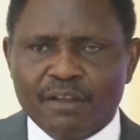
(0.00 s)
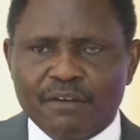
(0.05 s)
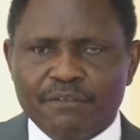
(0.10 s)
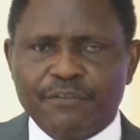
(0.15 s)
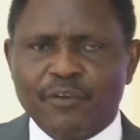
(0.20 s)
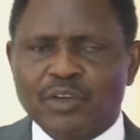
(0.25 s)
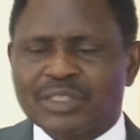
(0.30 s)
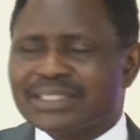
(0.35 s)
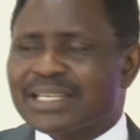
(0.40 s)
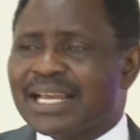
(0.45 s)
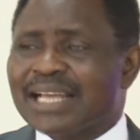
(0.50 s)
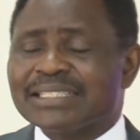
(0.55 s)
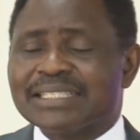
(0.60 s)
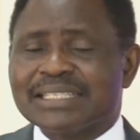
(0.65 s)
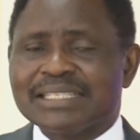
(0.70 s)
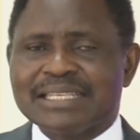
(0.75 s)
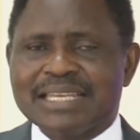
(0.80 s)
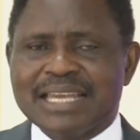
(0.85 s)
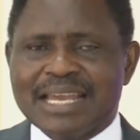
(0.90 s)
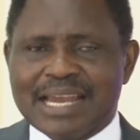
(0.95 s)
for
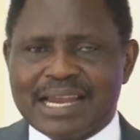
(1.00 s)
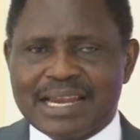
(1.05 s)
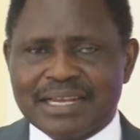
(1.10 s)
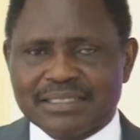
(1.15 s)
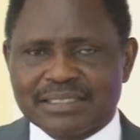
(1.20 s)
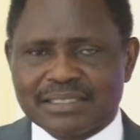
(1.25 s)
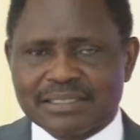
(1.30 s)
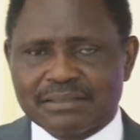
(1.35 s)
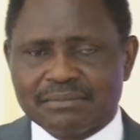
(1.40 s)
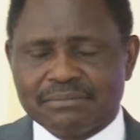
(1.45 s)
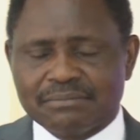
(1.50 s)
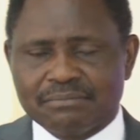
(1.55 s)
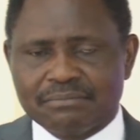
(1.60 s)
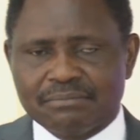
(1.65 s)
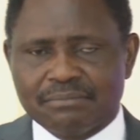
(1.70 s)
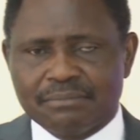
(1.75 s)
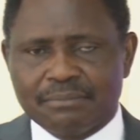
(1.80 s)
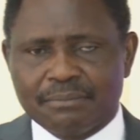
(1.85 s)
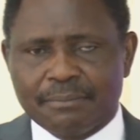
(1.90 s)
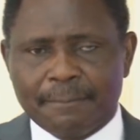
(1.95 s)
30 years.
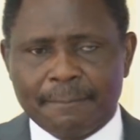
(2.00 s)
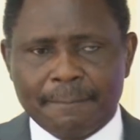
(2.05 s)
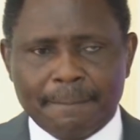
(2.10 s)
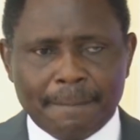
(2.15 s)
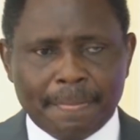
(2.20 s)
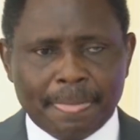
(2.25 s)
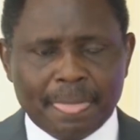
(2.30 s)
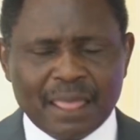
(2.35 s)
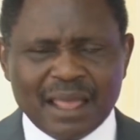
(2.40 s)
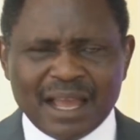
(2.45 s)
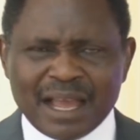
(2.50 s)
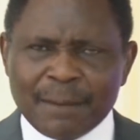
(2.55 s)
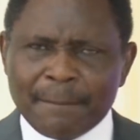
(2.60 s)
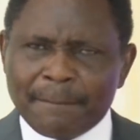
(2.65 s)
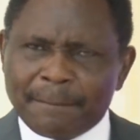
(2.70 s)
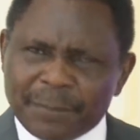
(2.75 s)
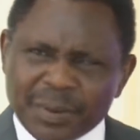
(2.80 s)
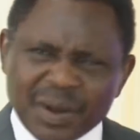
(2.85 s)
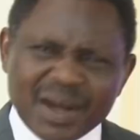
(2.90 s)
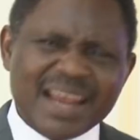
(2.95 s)

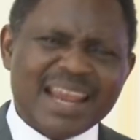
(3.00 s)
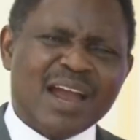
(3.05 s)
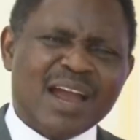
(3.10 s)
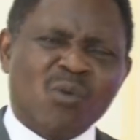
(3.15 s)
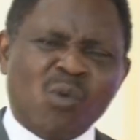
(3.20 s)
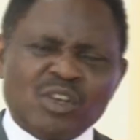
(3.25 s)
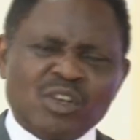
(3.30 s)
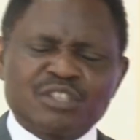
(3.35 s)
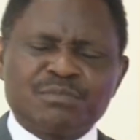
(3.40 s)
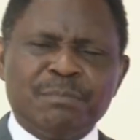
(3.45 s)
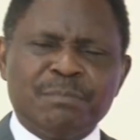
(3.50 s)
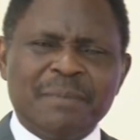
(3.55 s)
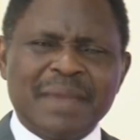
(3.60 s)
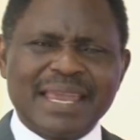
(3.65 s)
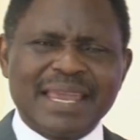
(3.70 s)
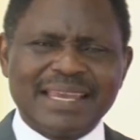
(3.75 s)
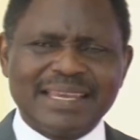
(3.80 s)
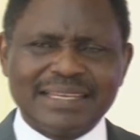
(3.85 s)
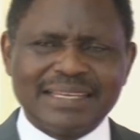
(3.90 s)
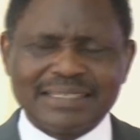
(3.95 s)
And prayer was
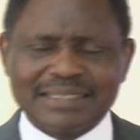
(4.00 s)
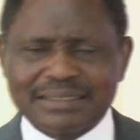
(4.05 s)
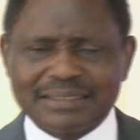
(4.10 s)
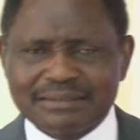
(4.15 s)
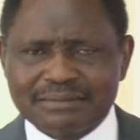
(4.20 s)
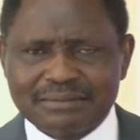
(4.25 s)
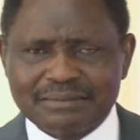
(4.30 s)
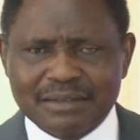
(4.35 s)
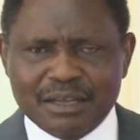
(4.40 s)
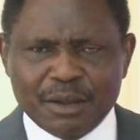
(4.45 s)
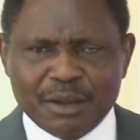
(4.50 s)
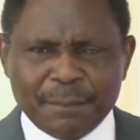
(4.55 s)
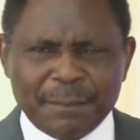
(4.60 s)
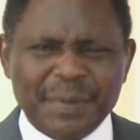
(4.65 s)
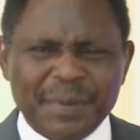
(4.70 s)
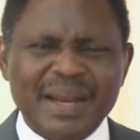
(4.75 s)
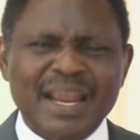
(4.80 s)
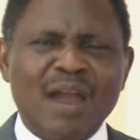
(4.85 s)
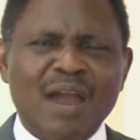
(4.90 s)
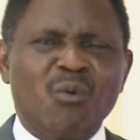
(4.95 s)
made,
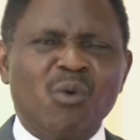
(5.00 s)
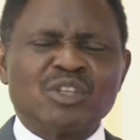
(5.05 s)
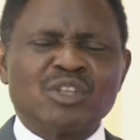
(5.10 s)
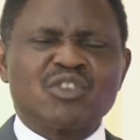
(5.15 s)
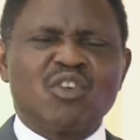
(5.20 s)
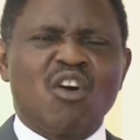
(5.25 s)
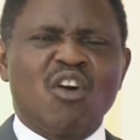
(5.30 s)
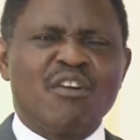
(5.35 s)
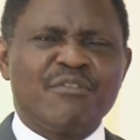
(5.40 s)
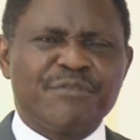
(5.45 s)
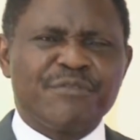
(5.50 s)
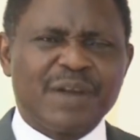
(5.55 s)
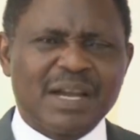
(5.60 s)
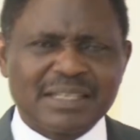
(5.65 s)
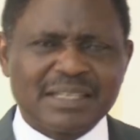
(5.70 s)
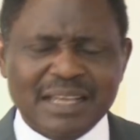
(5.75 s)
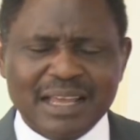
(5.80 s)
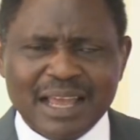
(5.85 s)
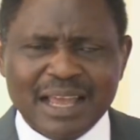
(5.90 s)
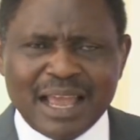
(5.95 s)
prayer was
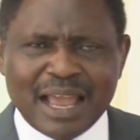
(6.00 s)
offered.